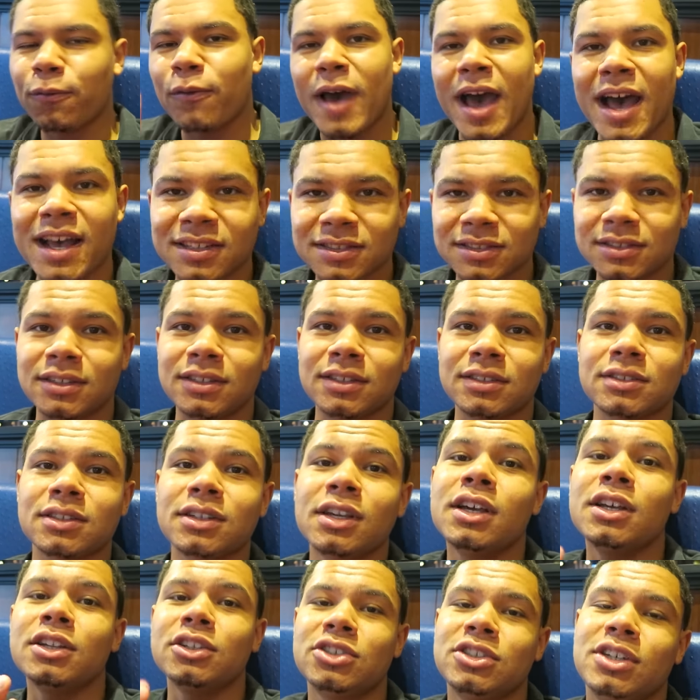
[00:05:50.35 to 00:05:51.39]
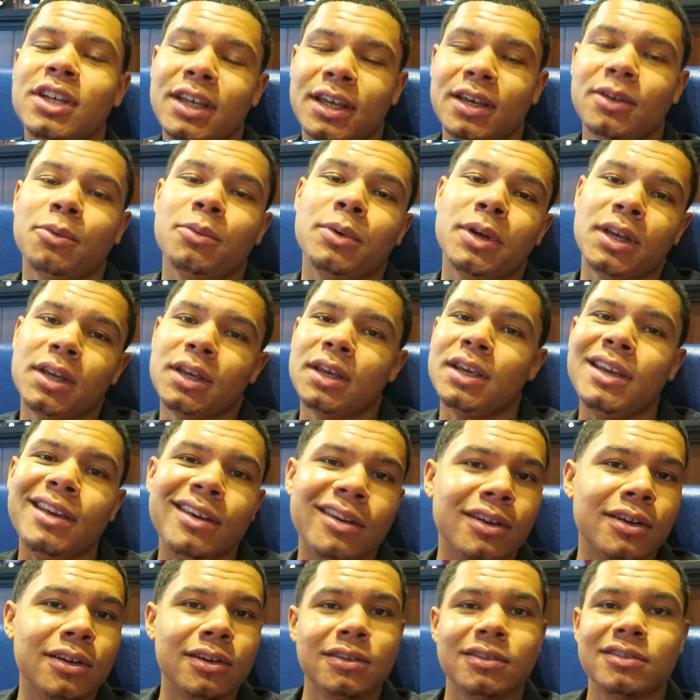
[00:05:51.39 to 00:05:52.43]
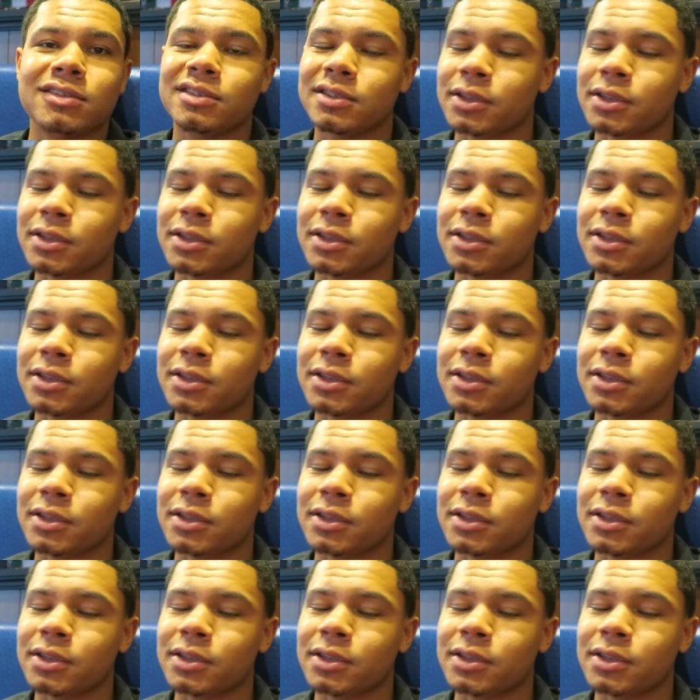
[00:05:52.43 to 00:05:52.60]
fastest chicken wing eater.